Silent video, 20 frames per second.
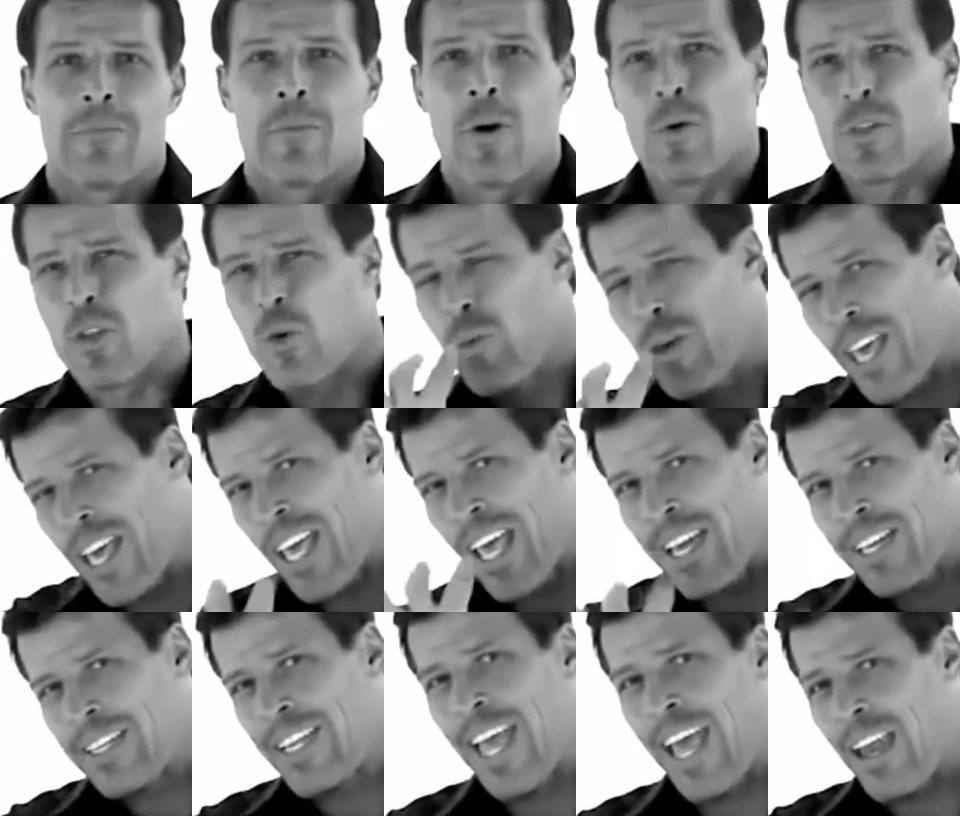But what the
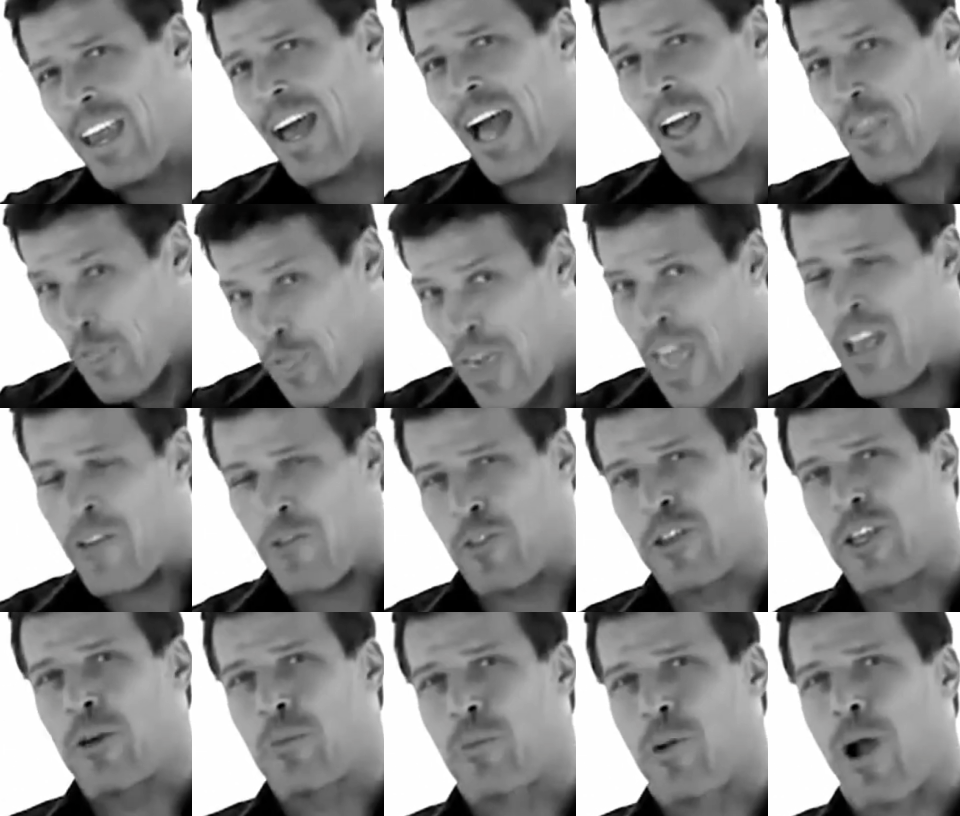weekend did, I think for
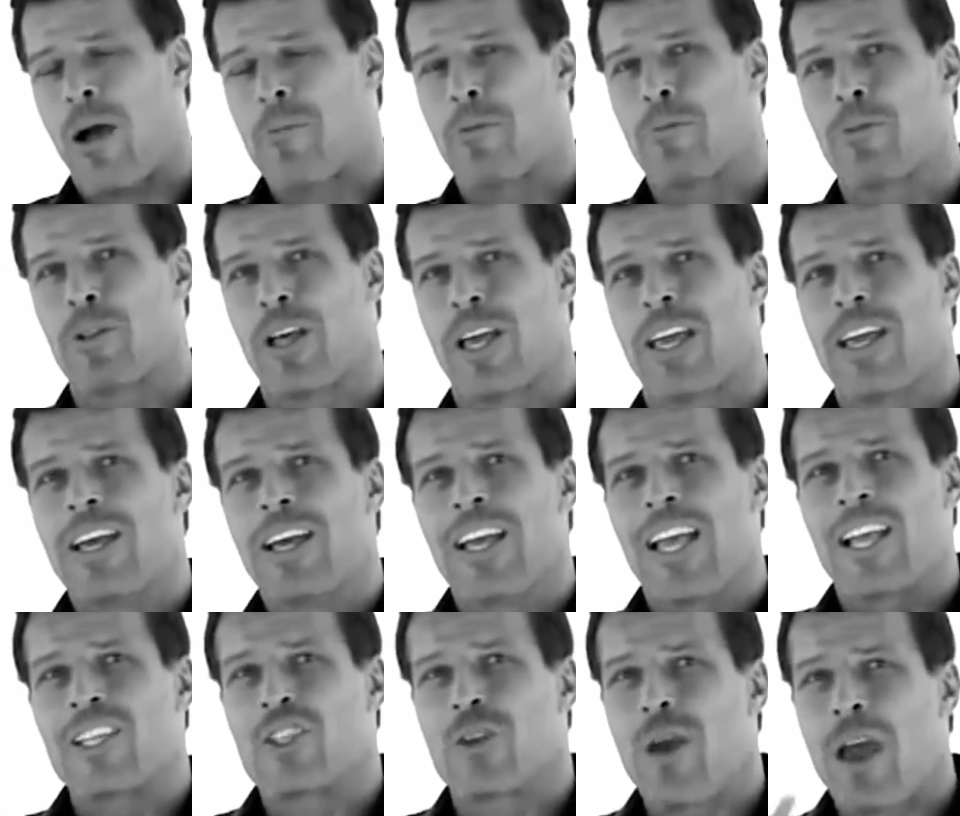you probably,
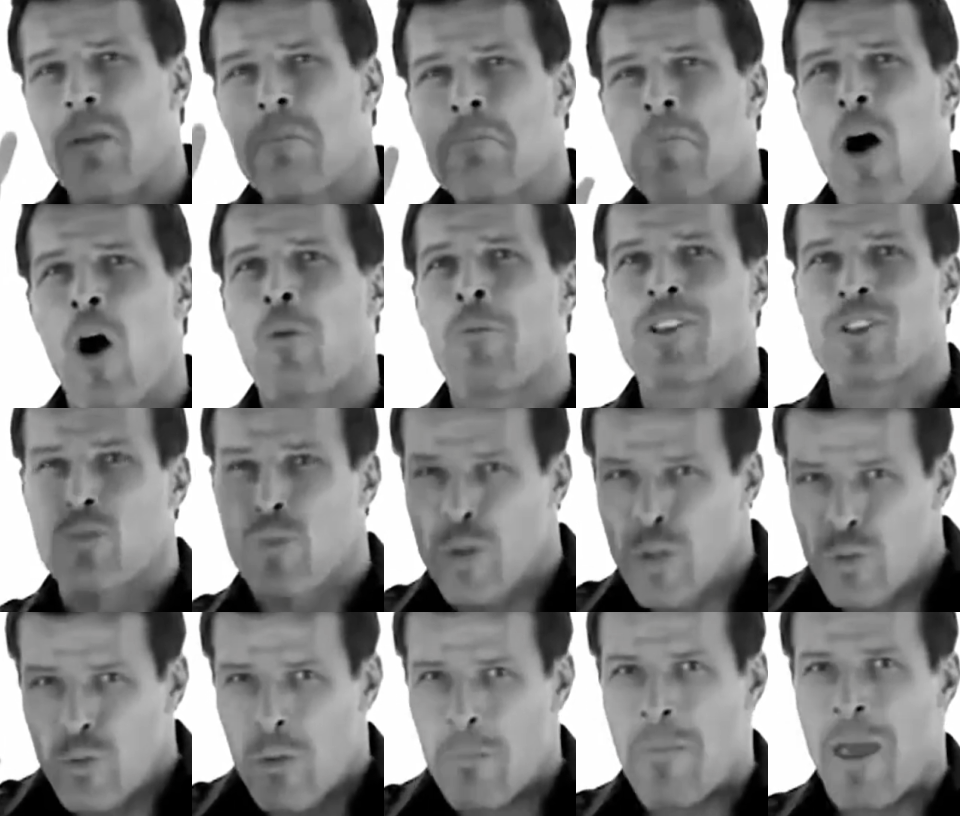is you had moments where
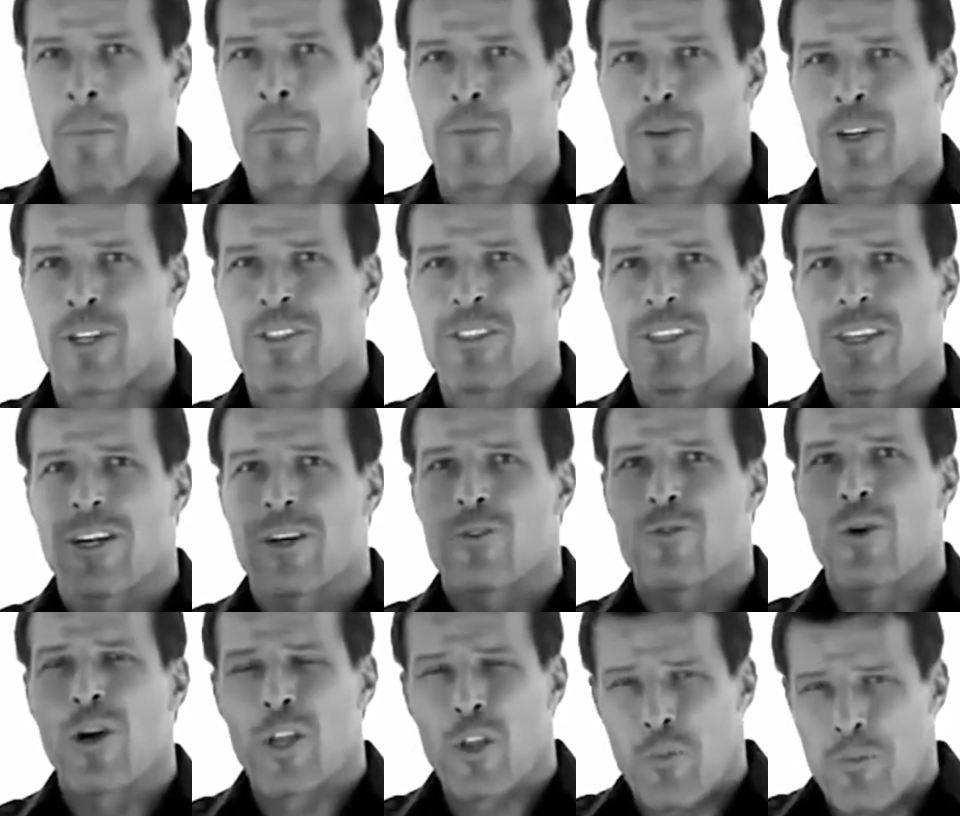you remembered
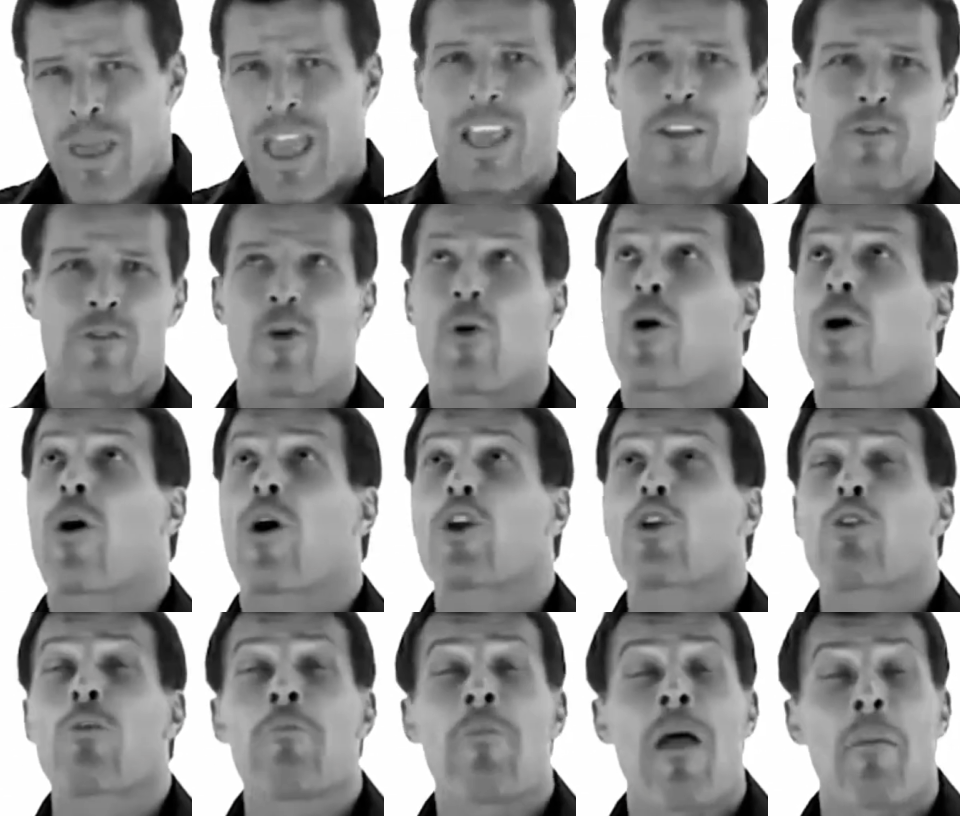what you're made for, or
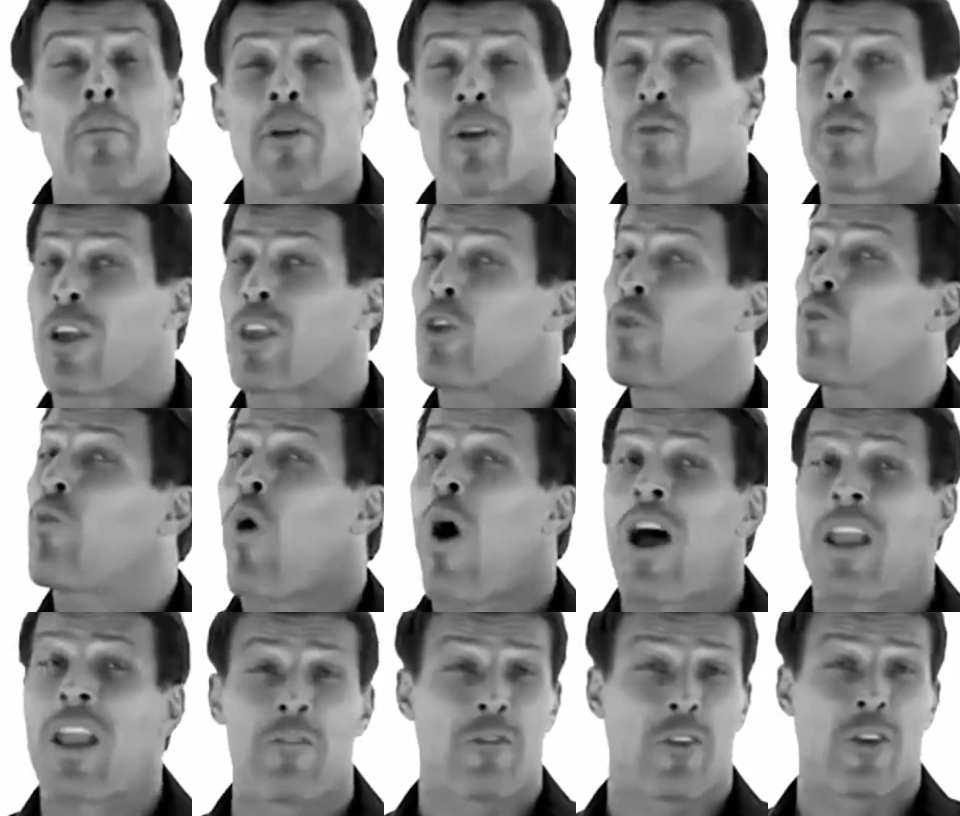you remembered what you
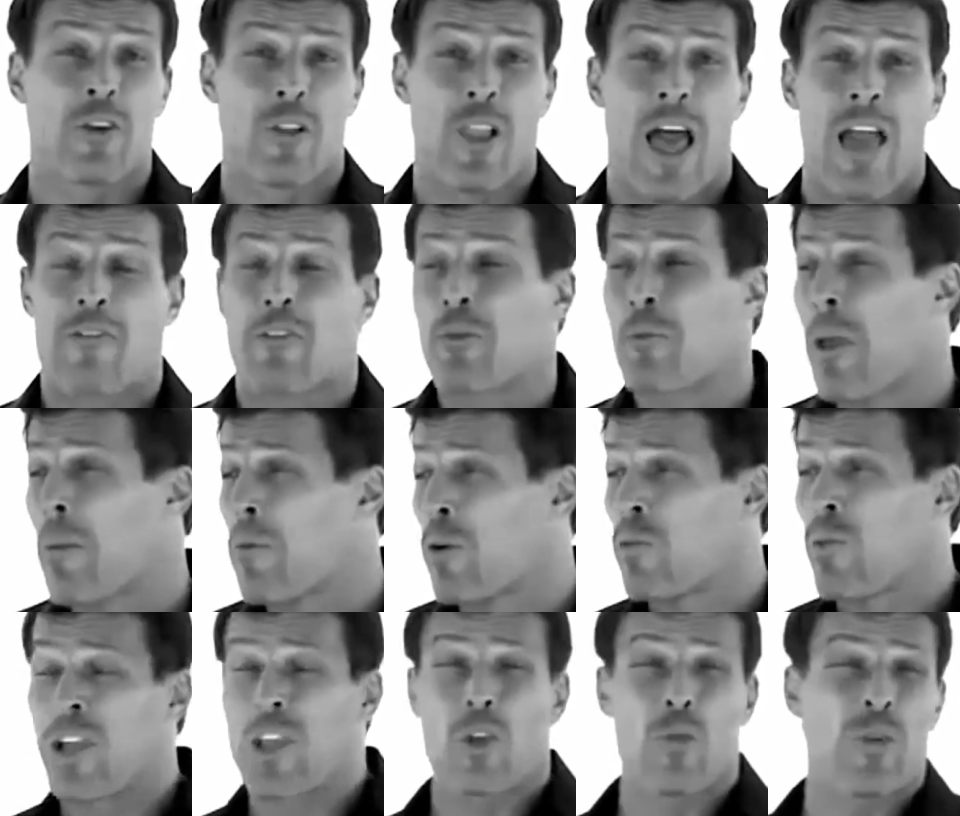wanted for your life, you remembered
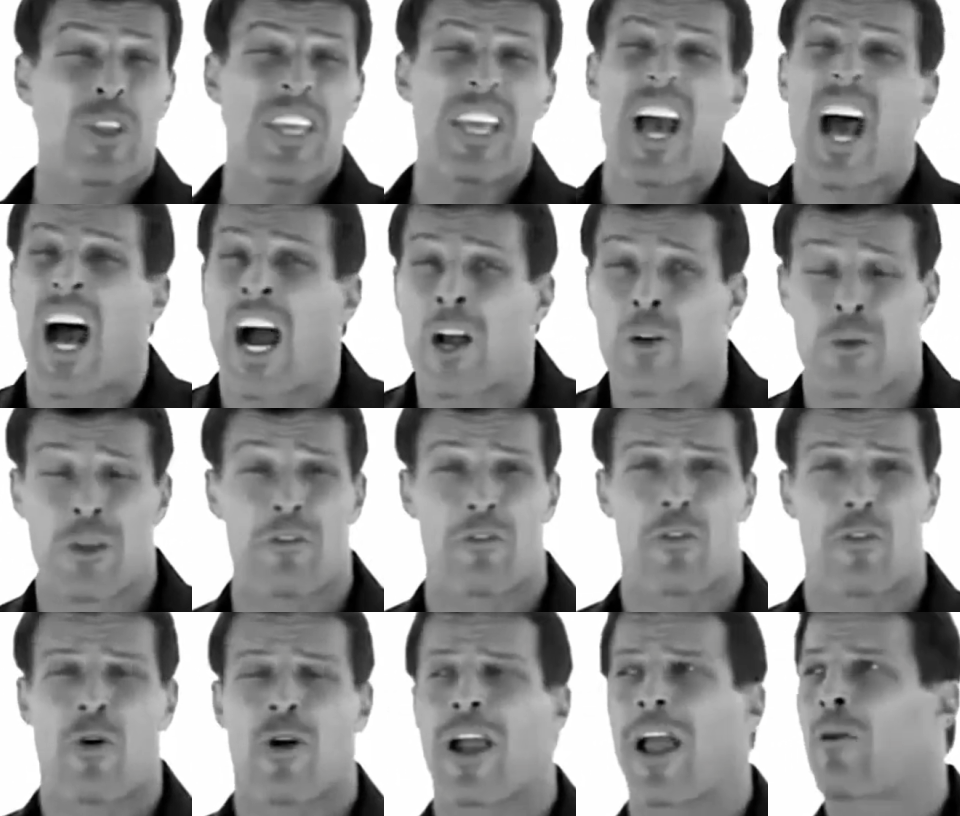what you're really hungry
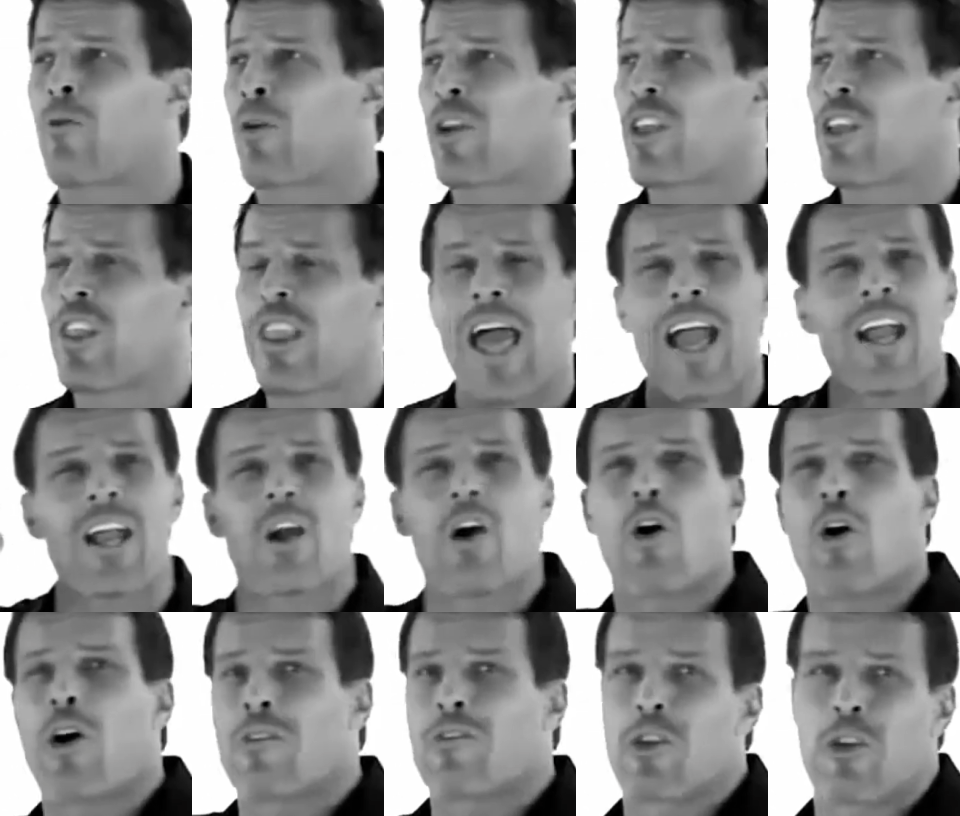for, and where you let
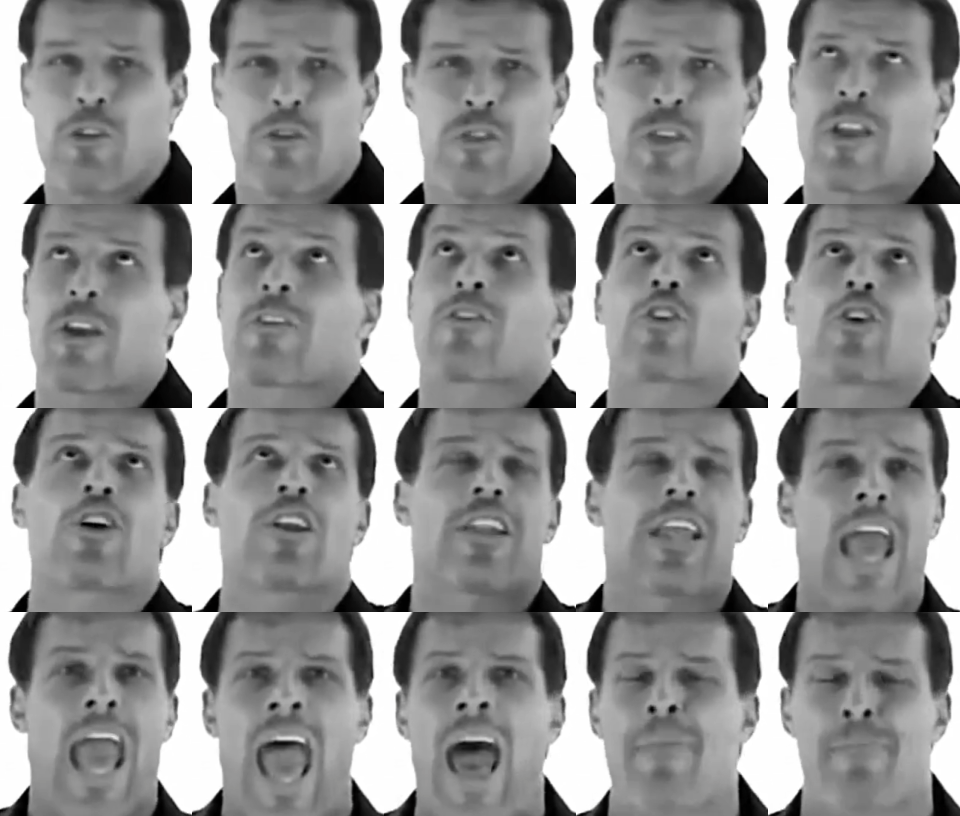go of your fear of could it
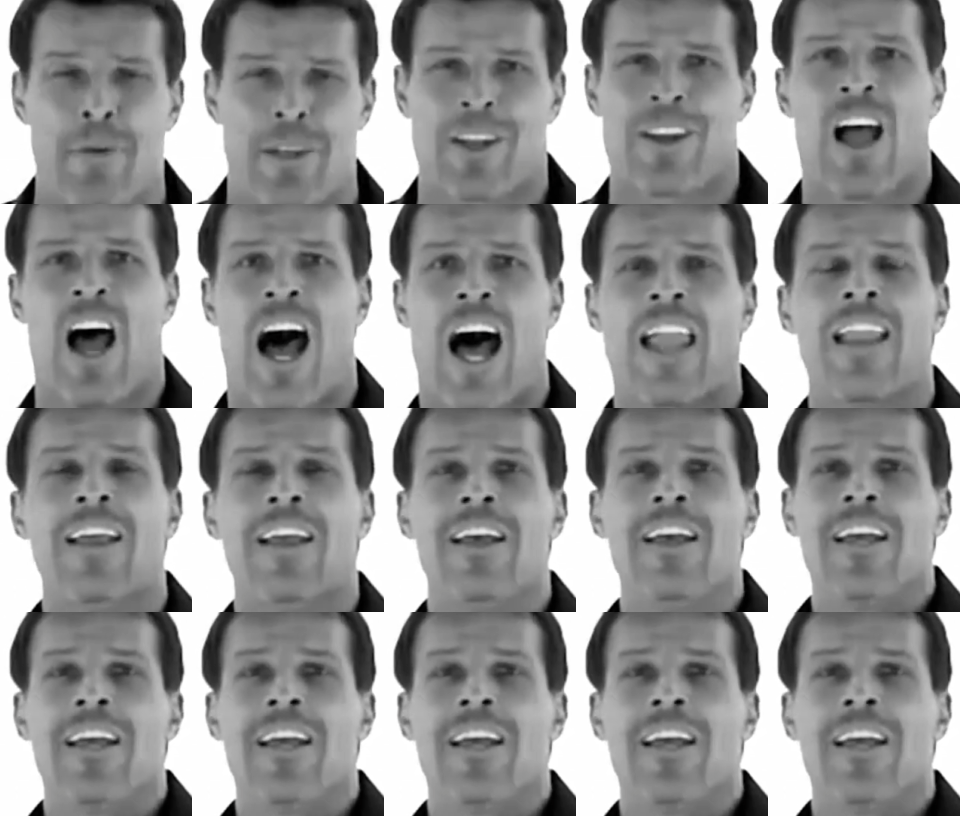happen or not,